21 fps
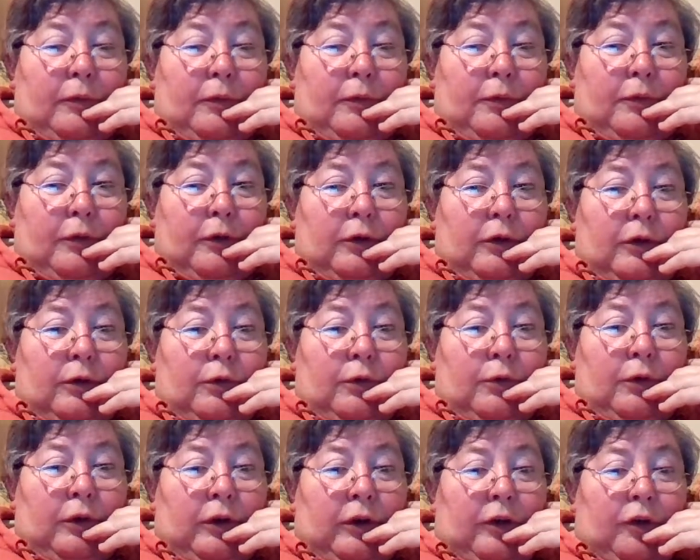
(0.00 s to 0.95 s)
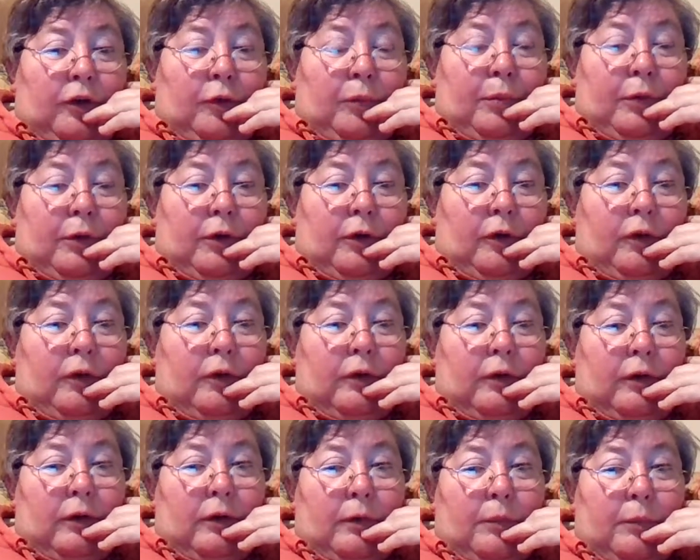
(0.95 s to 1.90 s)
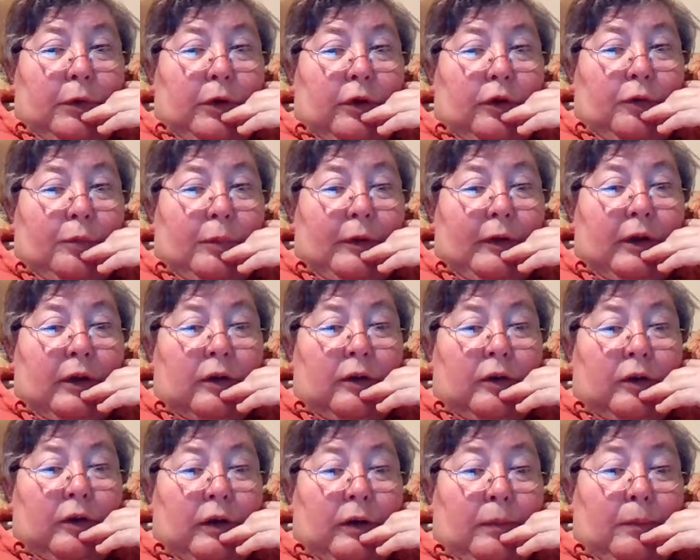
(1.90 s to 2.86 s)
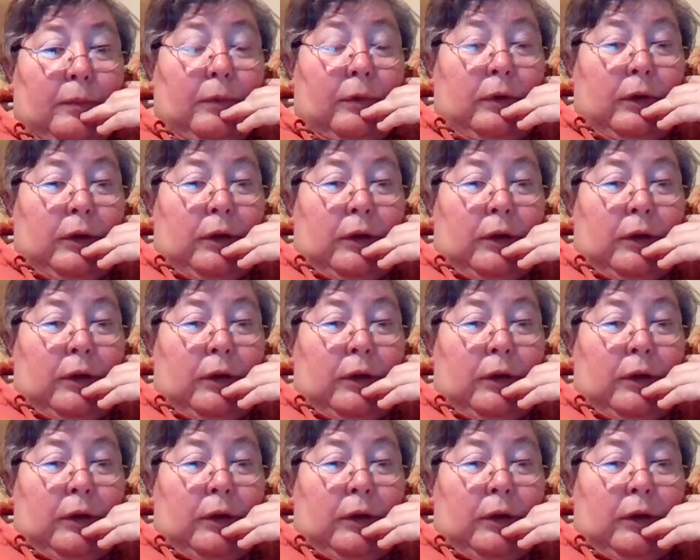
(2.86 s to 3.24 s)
for a Noyes birth, because by that time